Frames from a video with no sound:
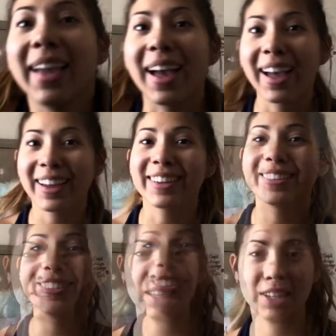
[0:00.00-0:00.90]

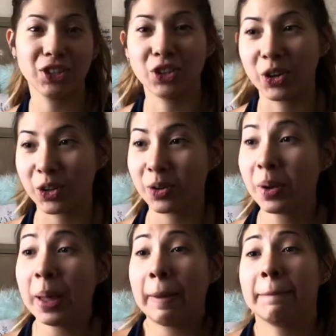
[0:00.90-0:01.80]
guys, I'm gonna show you
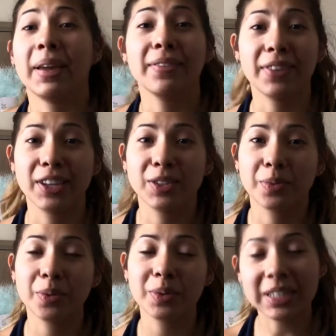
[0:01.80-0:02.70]
my face
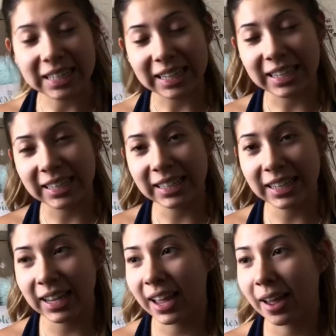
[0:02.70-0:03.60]
routine.
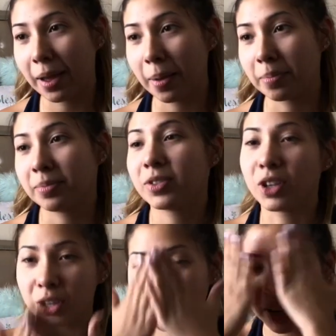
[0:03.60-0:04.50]
Show
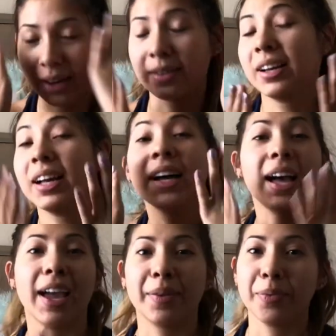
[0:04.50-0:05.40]
you how
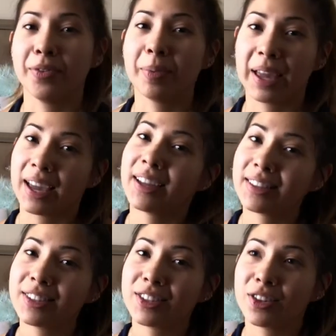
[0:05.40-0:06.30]
I move my
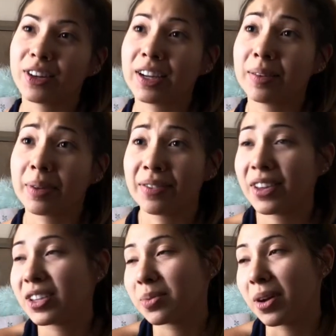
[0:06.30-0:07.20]
hands during my
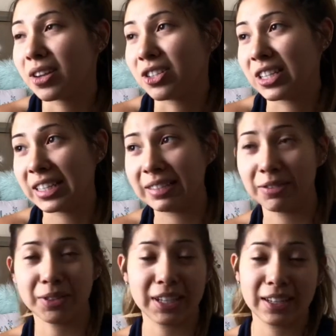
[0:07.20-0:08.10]
face washing
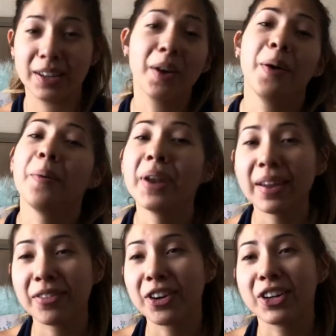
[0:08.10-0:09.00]
routine,
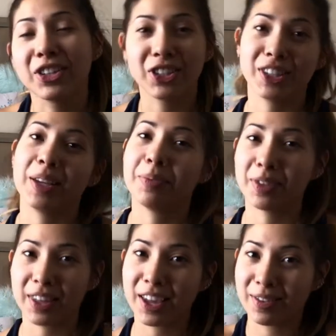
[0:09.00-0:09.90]
whatever, just tips
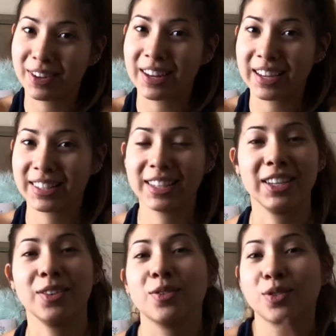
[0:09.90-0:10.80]
so that you guys
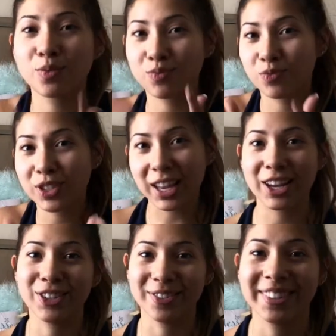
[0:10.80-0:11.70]
can use. Stay
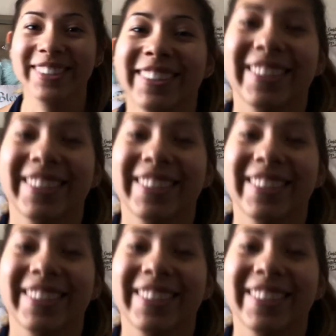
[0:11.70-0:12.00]
tuned.